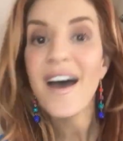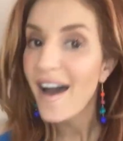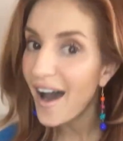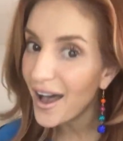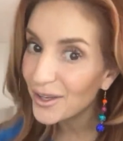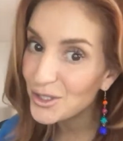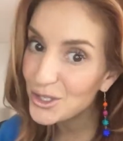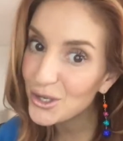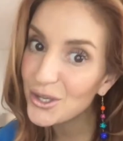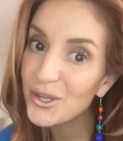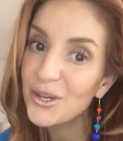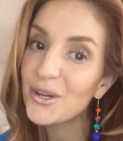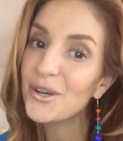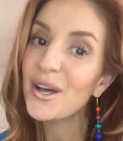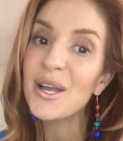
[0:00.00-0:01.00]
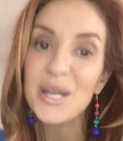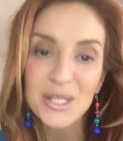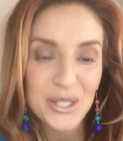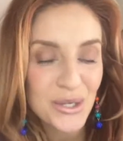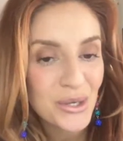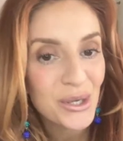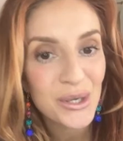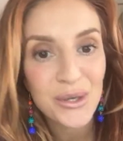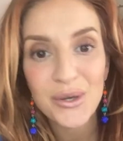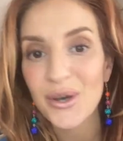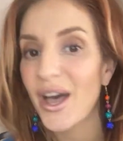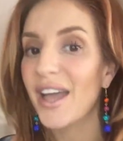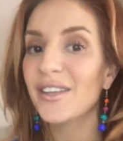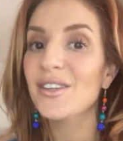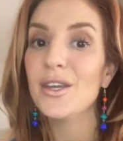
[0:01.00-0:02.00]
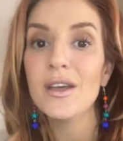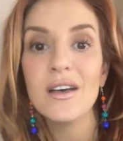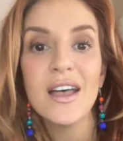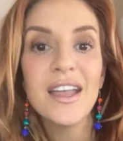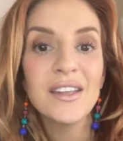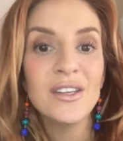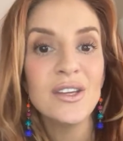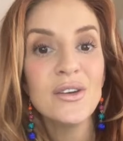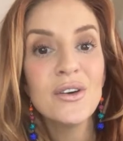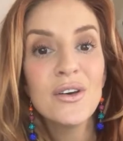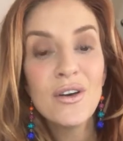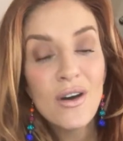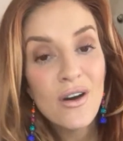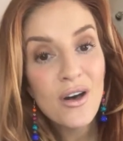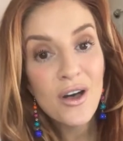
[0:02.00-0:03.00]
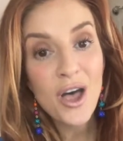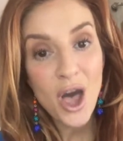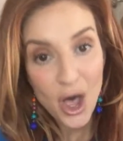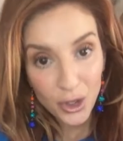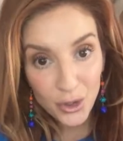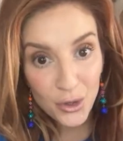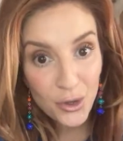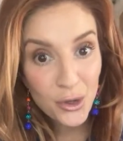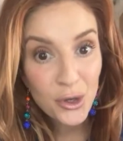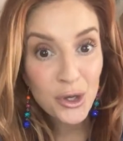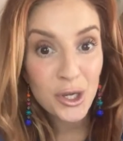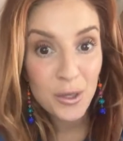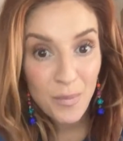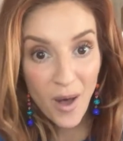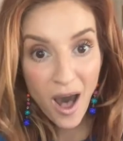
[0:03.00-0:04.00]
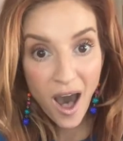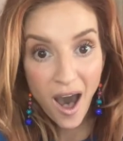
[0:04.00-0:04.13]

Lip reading: adieu, to you and you and you. Goodbye,